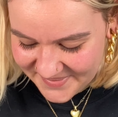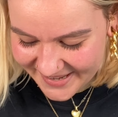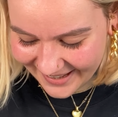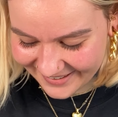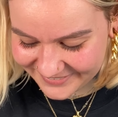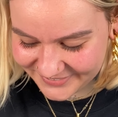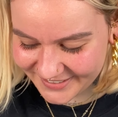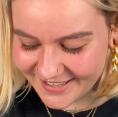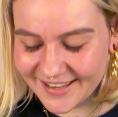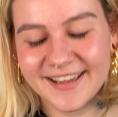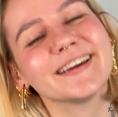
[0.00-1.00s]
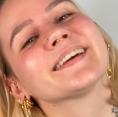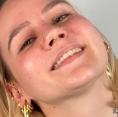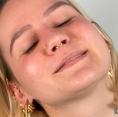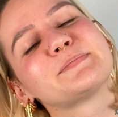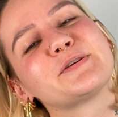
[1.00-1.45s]
we have
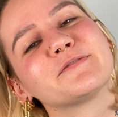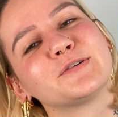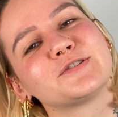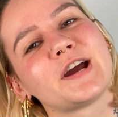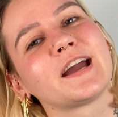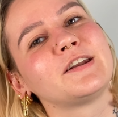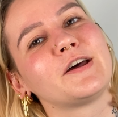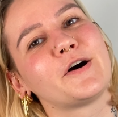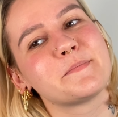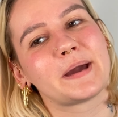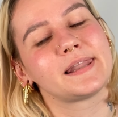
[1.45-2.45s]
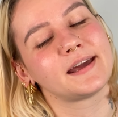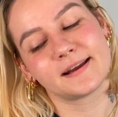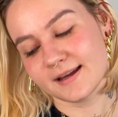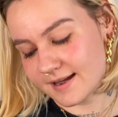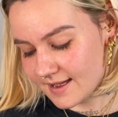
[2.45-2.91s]
this beautiful dragon on my
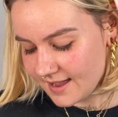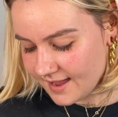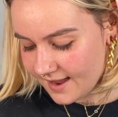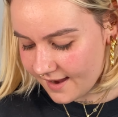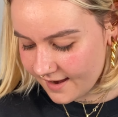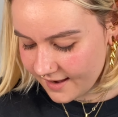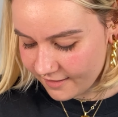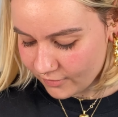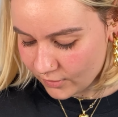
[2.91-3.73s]
leg. I have